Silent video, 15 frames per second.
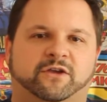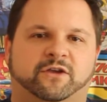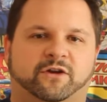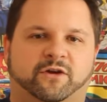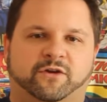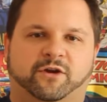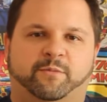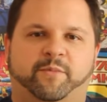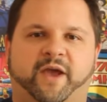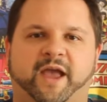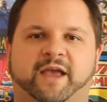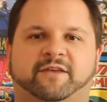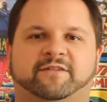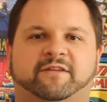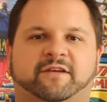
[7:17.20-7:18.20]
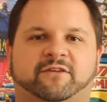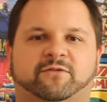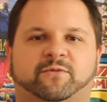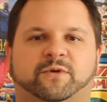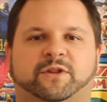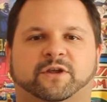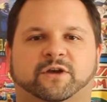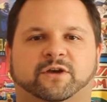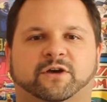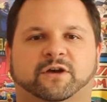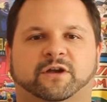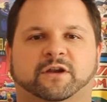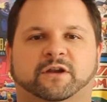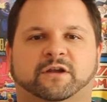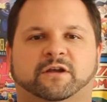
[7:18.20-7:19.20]
you know, your pacing is really
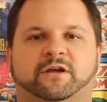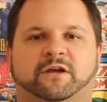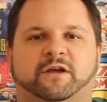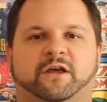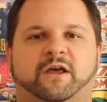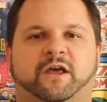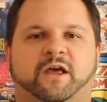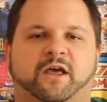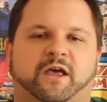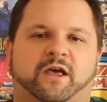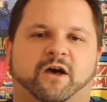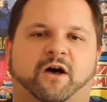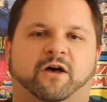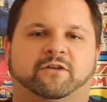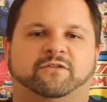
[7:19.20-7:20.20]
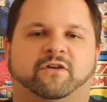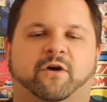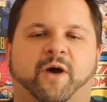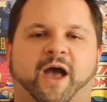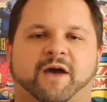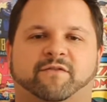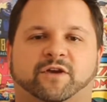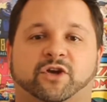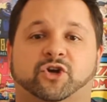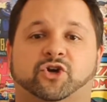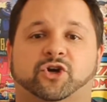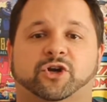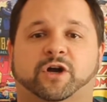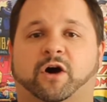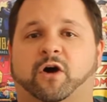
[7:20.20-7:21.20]
good. Also having
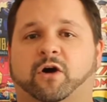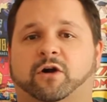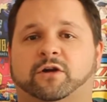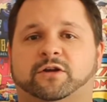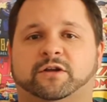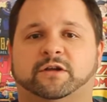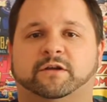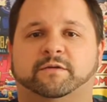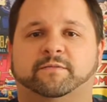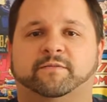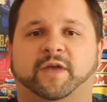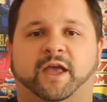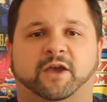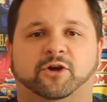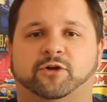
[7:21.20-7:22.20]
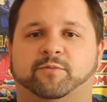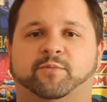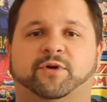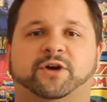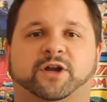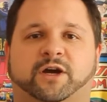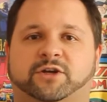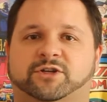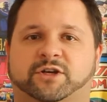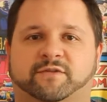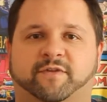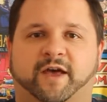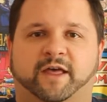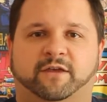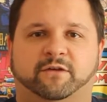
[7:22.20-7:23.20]
good art and good production
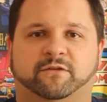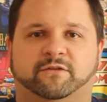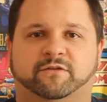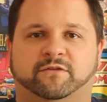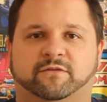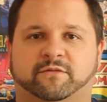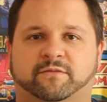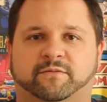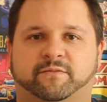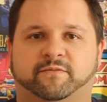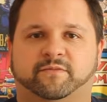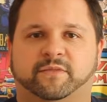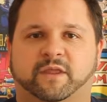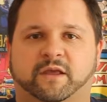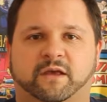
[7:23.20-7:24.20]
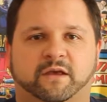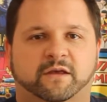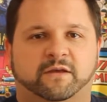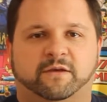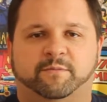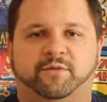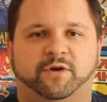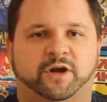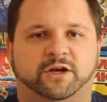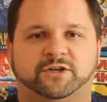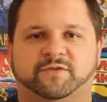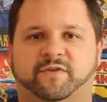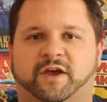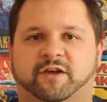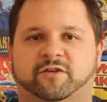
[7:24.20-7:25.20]
values.
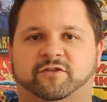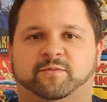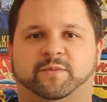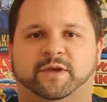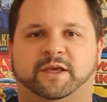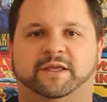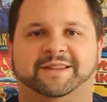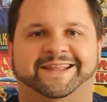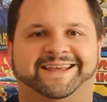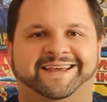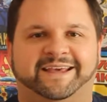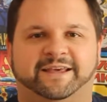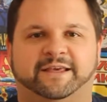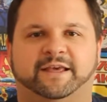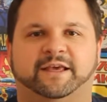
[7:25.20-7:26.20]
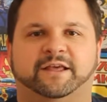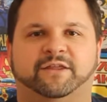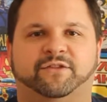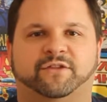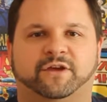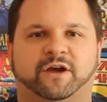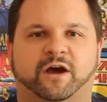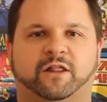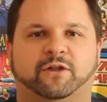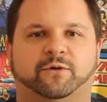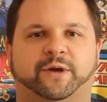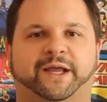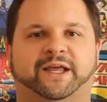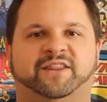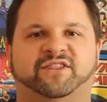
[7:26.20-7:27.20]
Production values being the inking, the
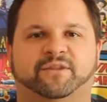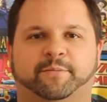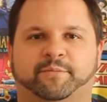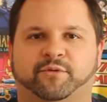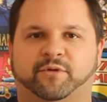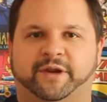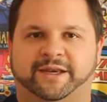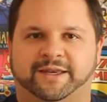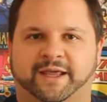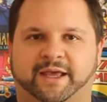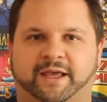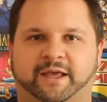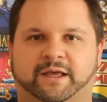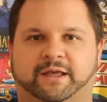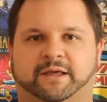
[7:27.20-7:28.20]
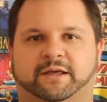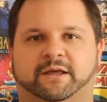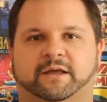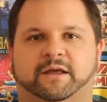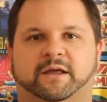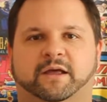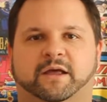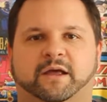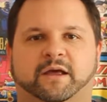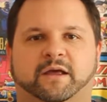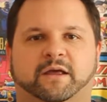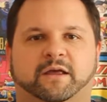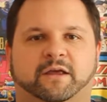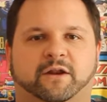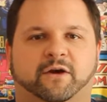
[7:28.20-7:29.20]
coloring, the printing.
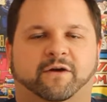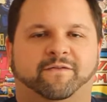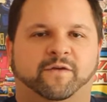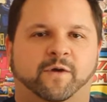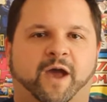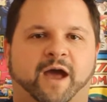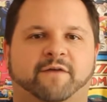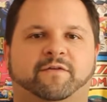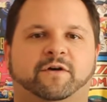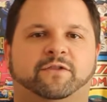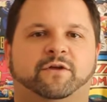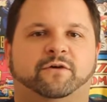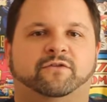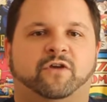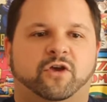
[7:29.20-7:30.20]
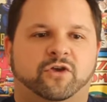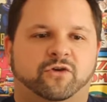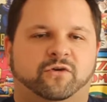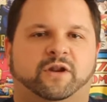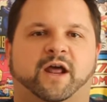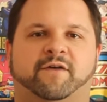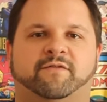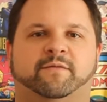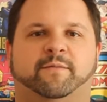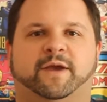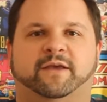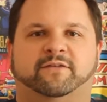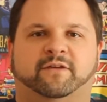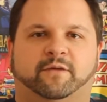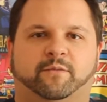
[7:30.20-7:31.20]
You know, if you have all those, you can have an
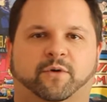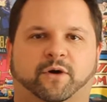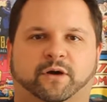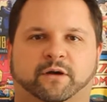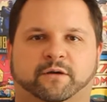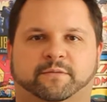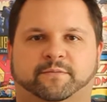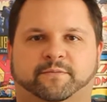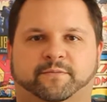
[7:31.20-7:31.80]
amazing book.